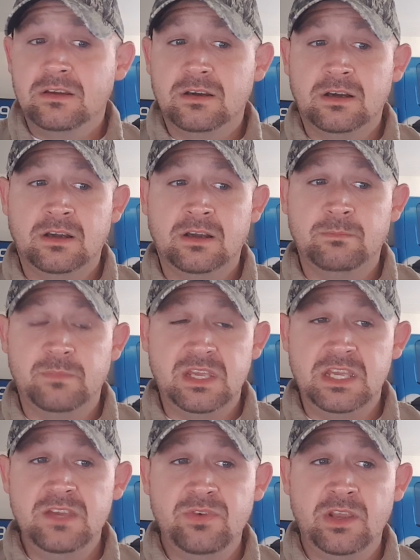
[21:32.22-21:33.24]

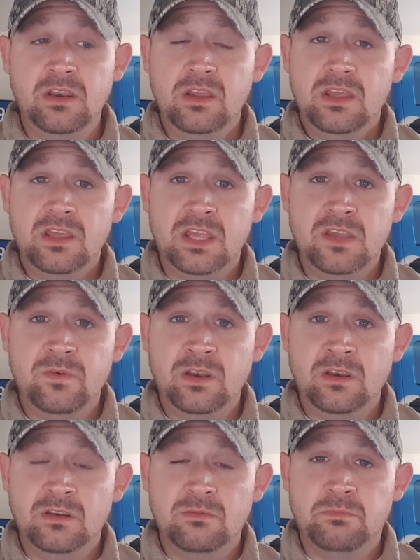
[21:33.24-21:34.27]

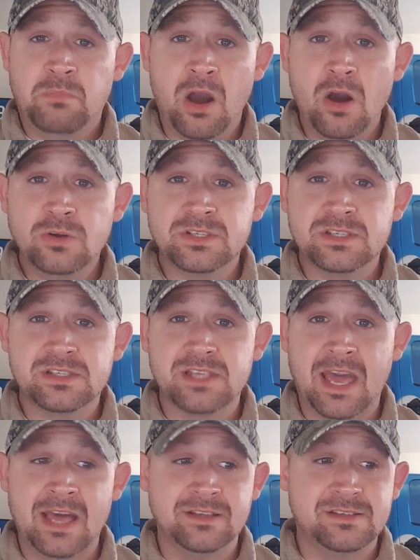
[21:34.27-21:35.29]
Even posts
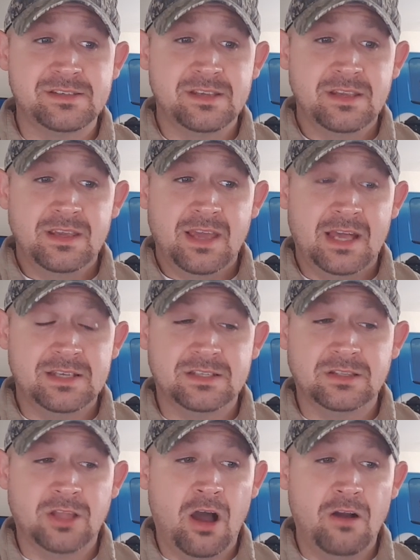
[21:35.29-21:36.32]
as
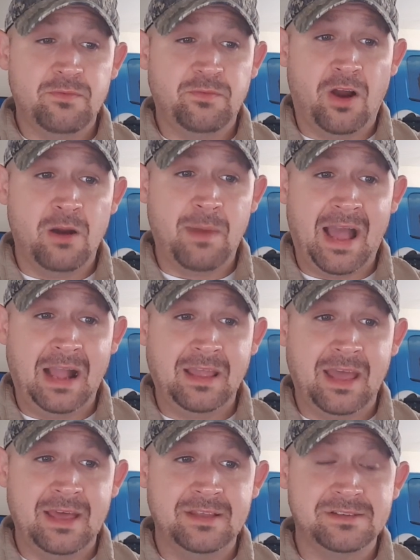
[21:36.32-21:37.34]
far back
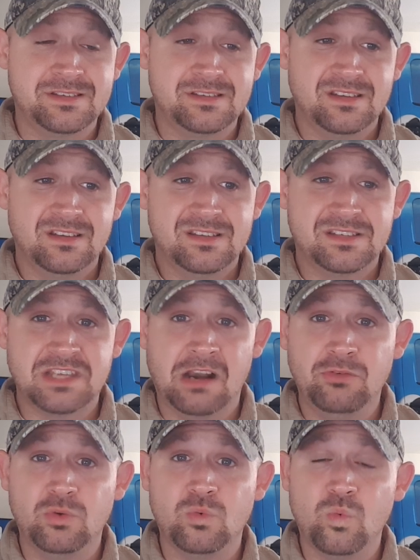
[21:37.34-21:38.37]
as
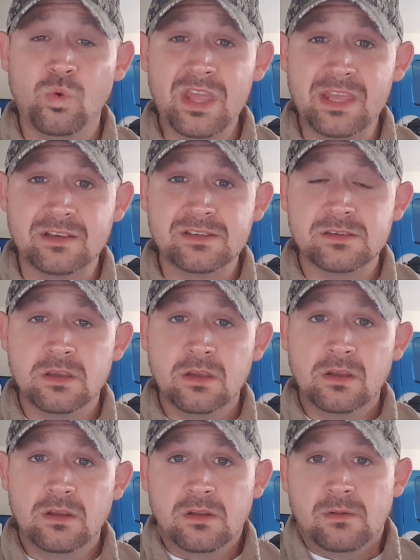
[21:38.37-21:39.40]
several weeks,
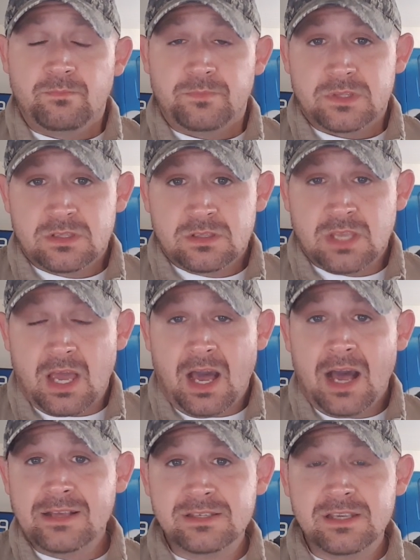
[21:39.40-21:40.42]
to
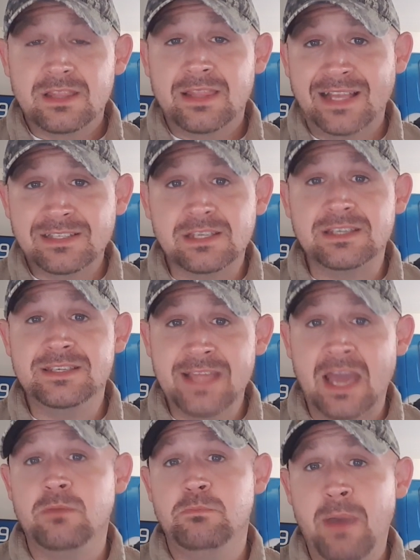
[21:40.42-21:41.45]
us, that's a
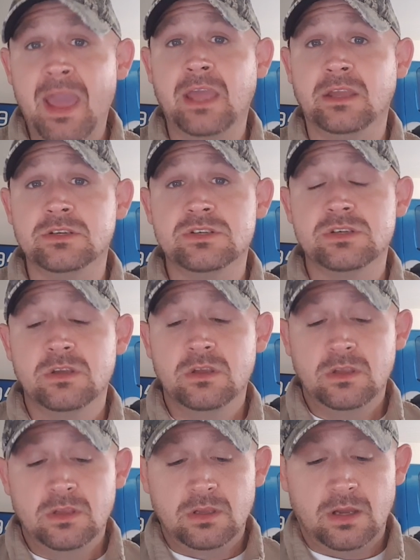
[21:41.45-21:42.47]
dead page.
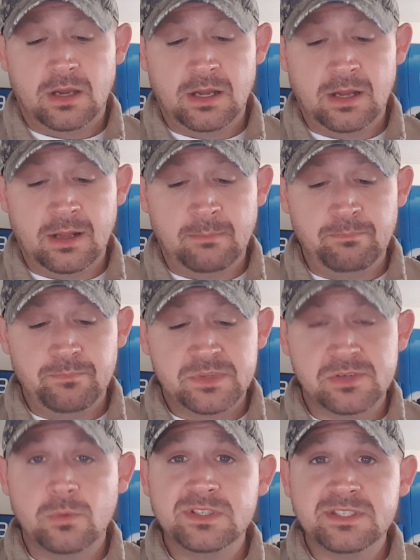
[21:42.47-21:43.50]

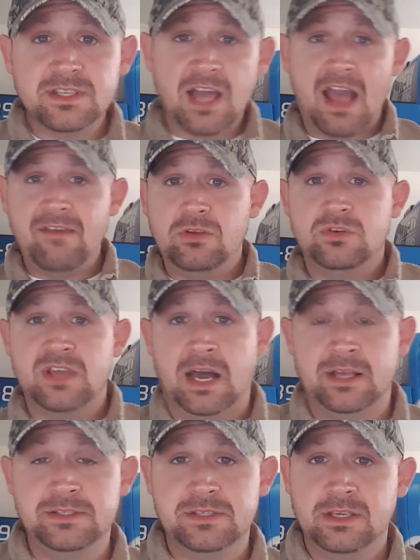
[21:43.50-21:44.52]
So what SkyView
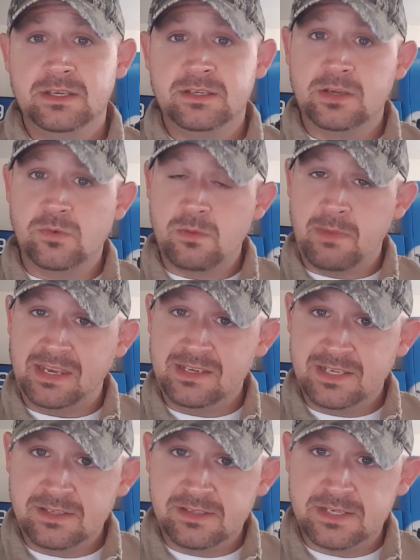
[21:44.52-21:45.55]
does to remain
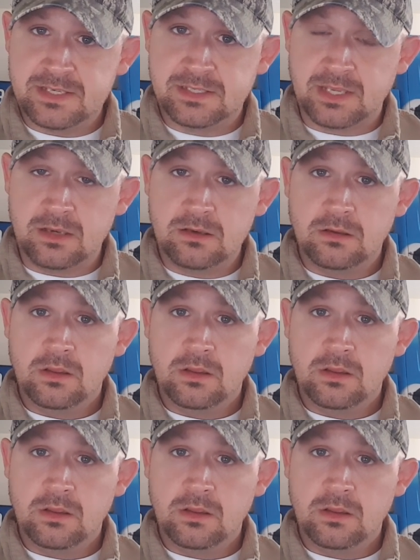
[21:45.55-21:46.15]
consistent